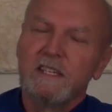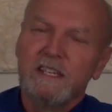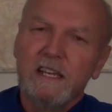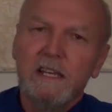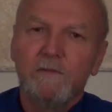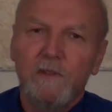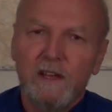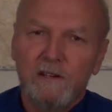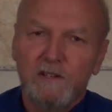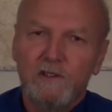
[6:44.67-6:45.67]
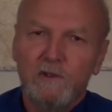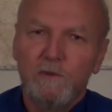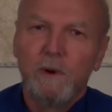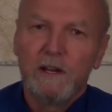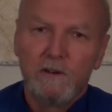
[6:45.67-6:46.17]
see if they are
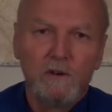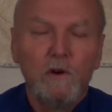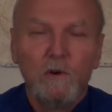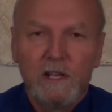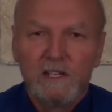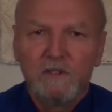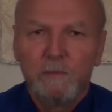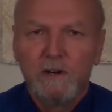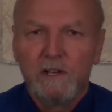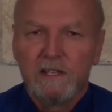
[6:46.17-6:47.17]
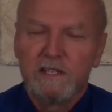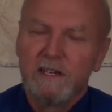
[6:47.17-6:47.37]
true by your own experience.